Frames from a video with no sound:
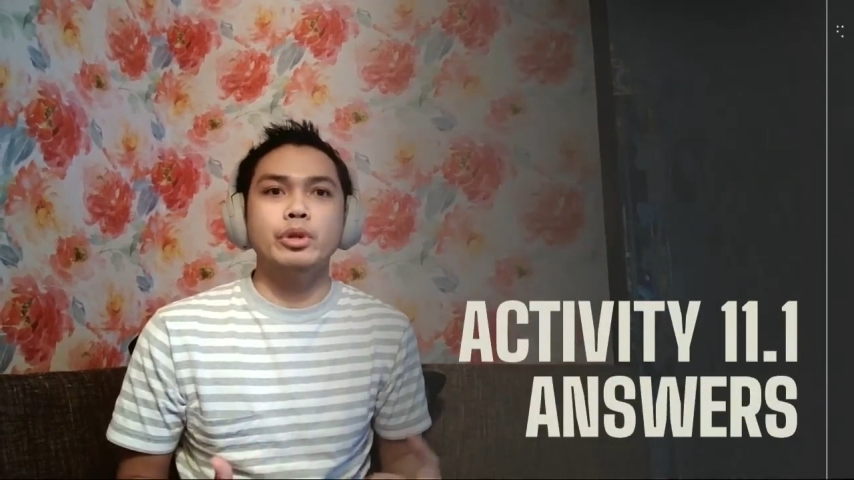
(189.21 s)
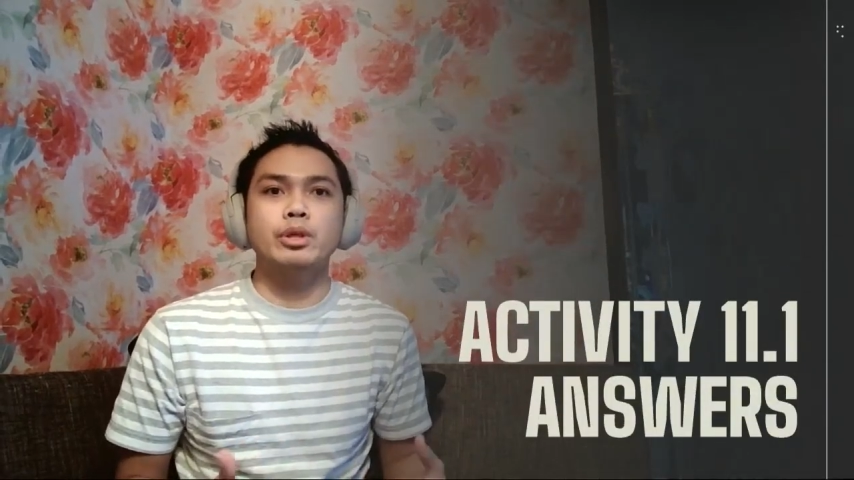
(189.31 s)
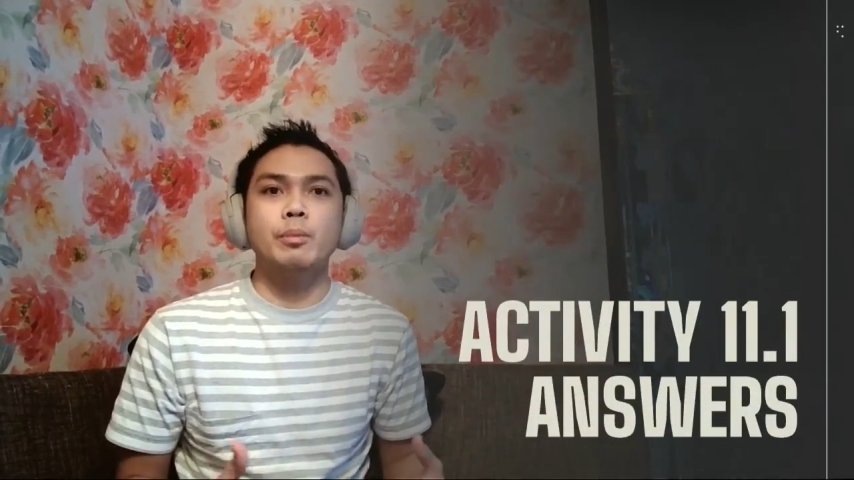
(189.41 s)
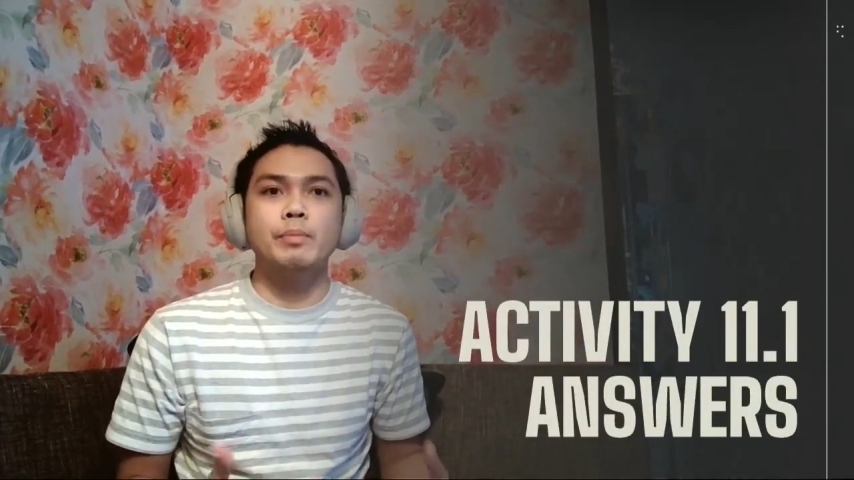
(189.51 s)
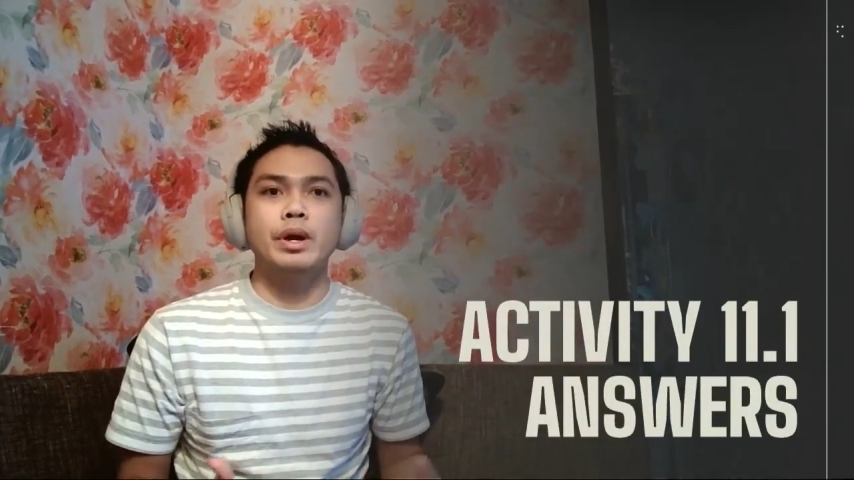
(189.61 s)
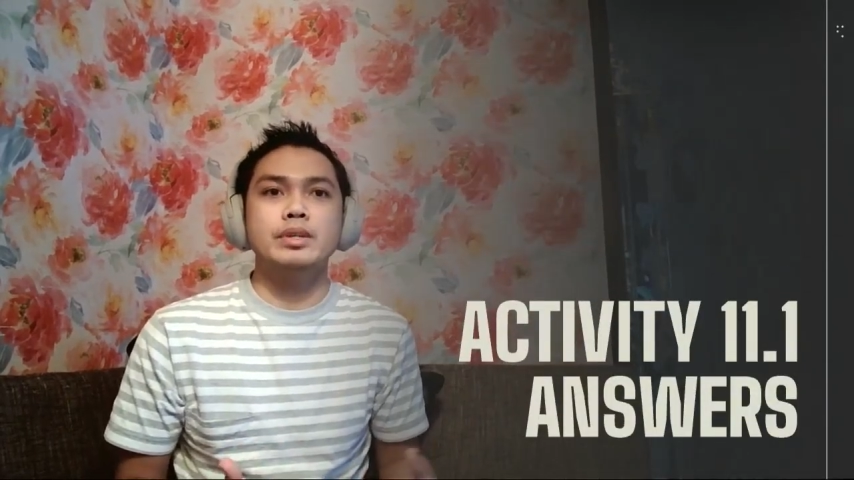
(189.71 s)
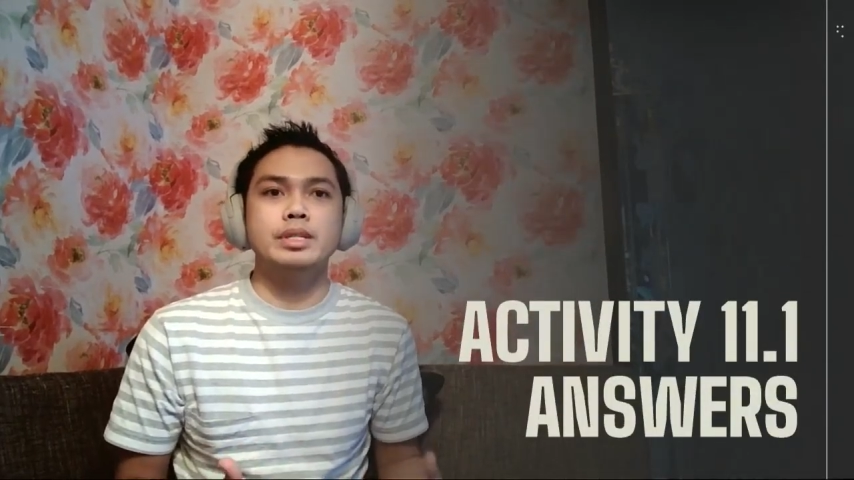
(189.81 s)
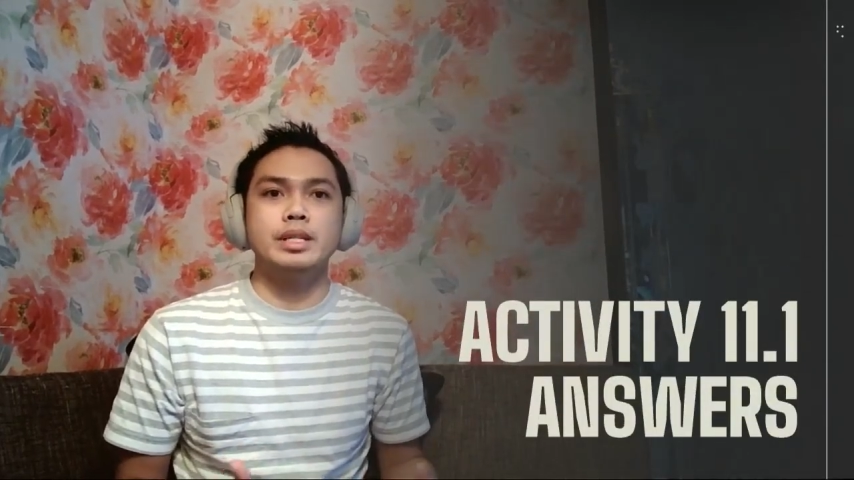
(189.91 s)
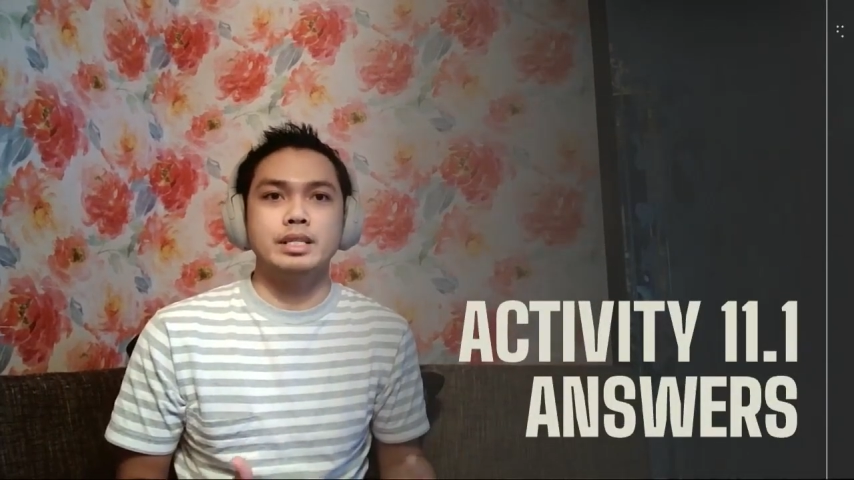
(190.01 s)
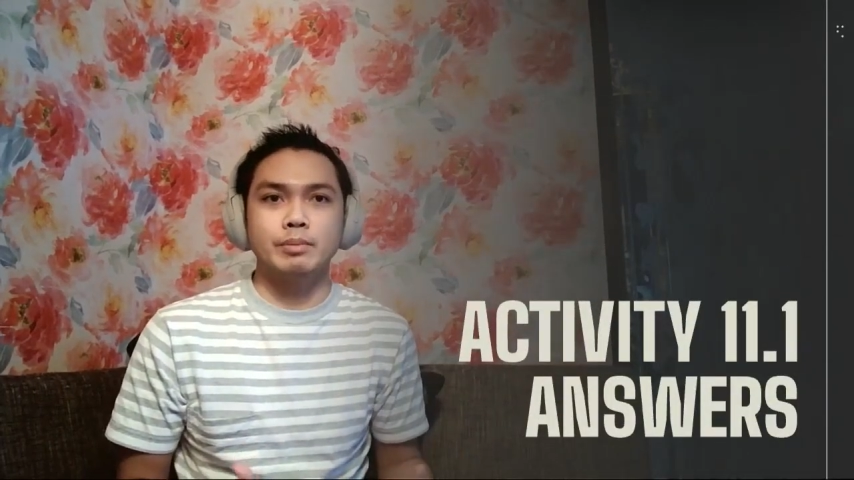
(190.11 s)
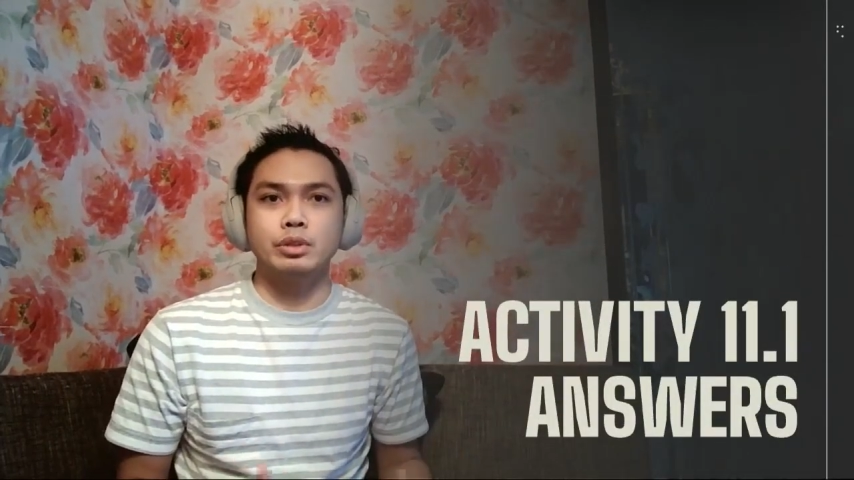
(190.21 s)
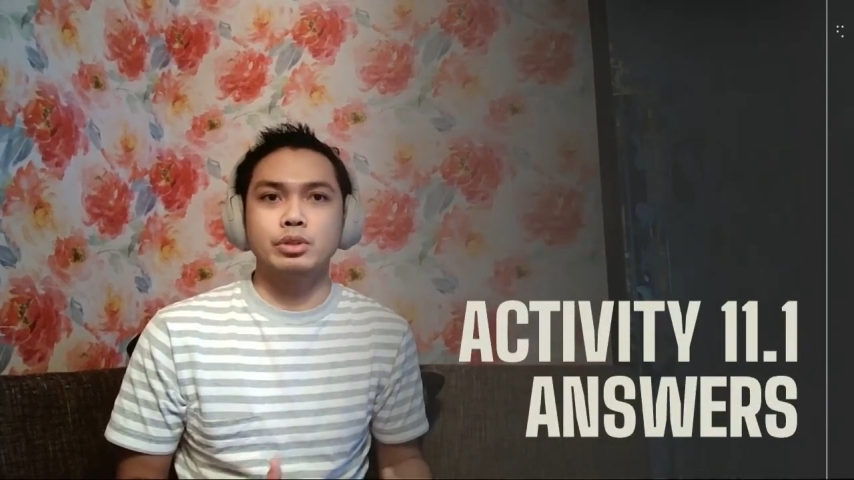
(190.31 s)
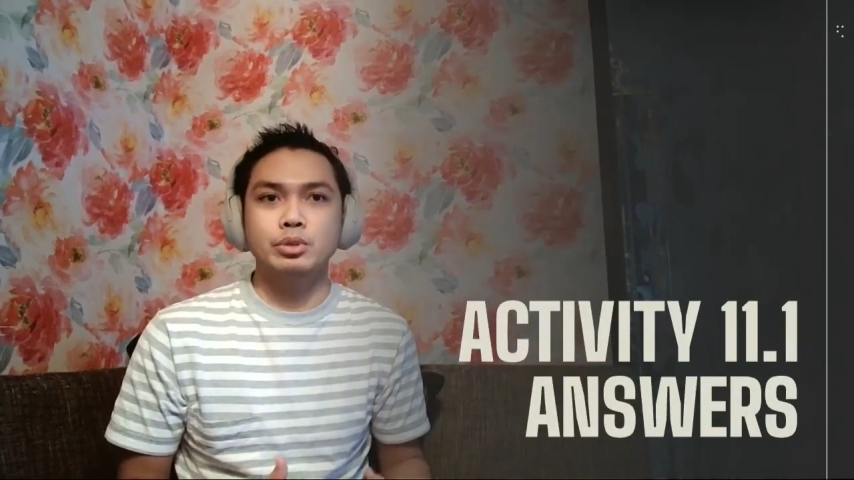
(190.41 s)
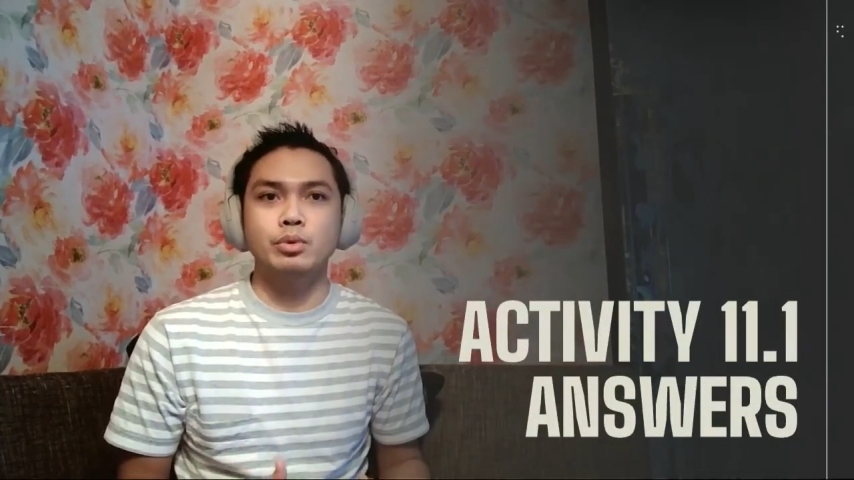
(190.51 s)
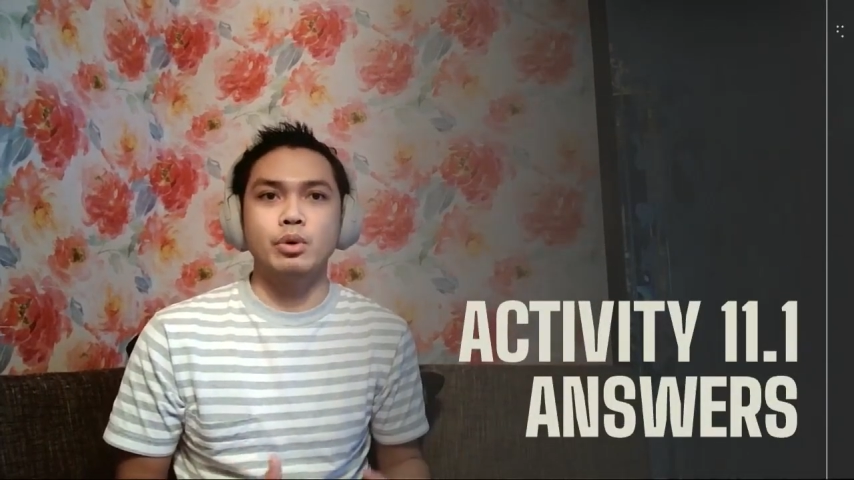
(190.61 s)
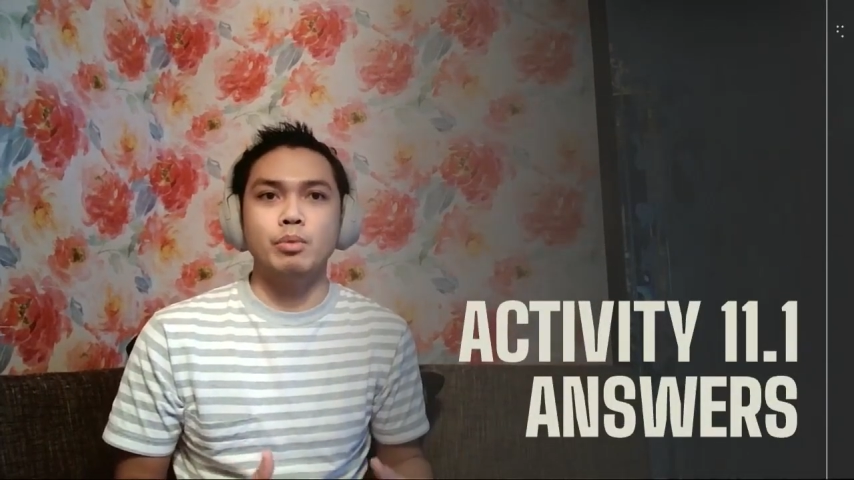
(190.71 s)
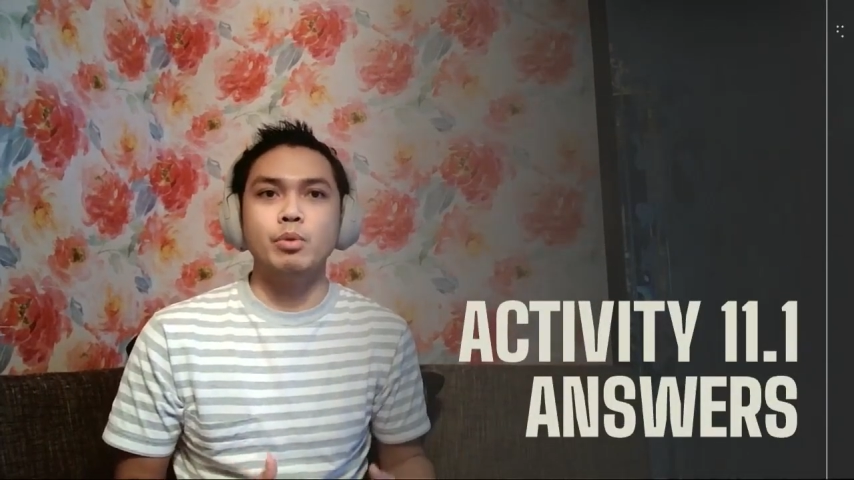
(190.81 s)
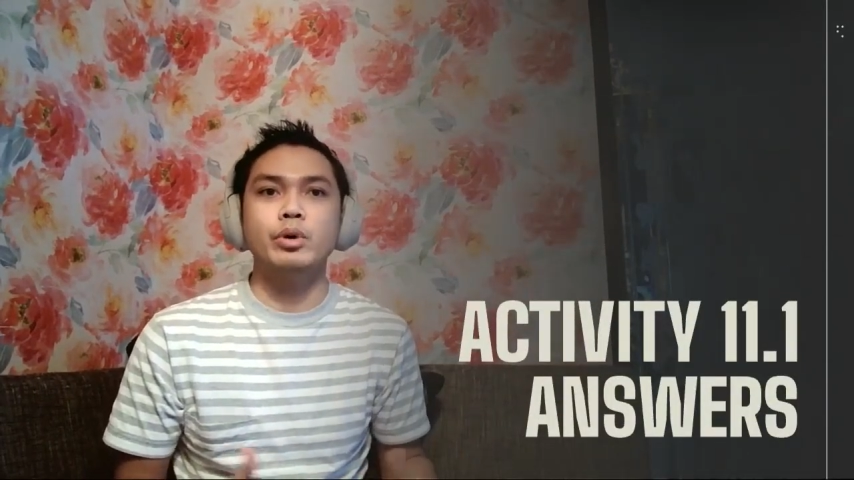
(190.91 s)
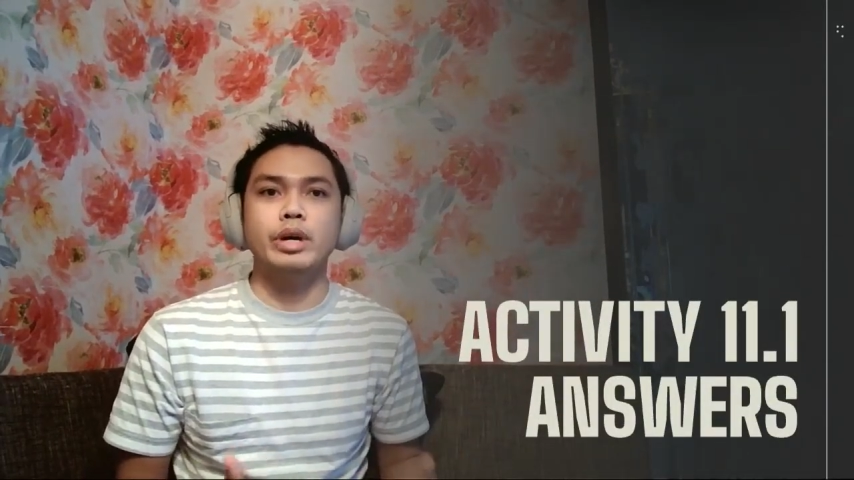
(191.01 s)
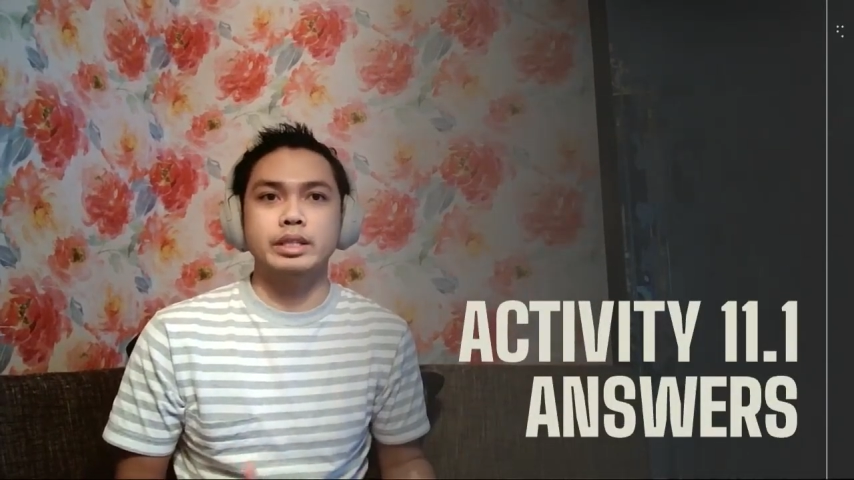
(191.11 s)
with comparisons about two or
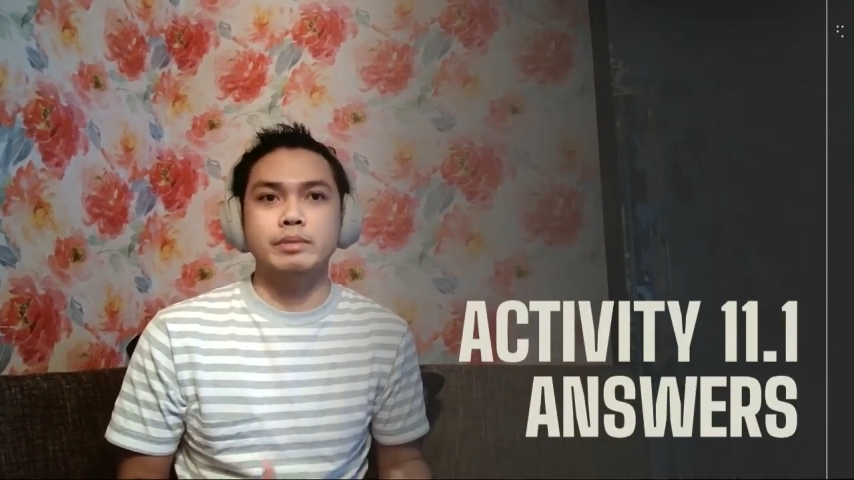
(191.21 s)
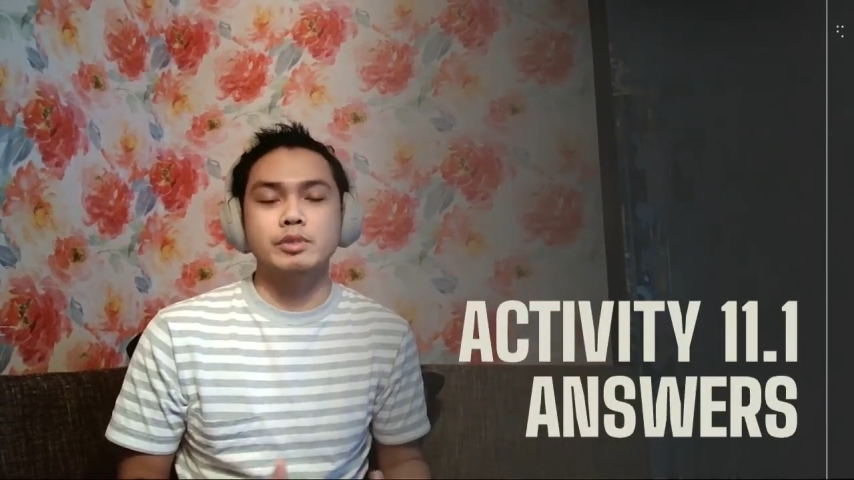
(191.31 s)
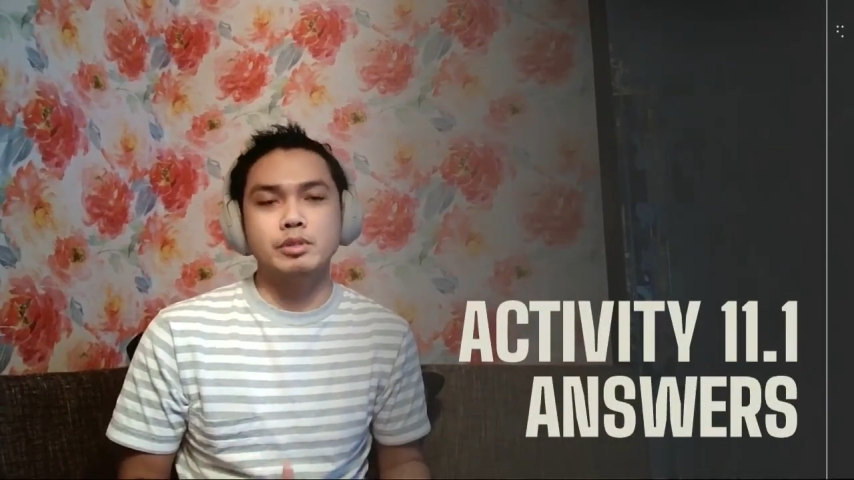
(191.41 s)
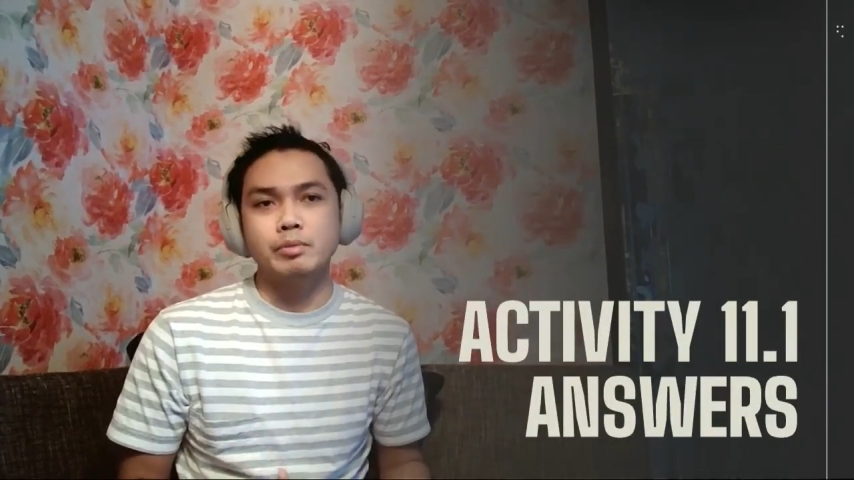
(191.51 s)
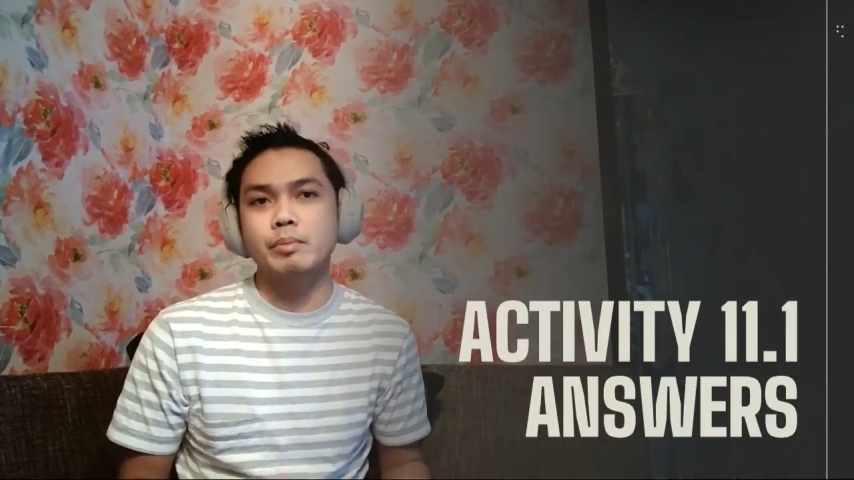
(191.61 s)
more items,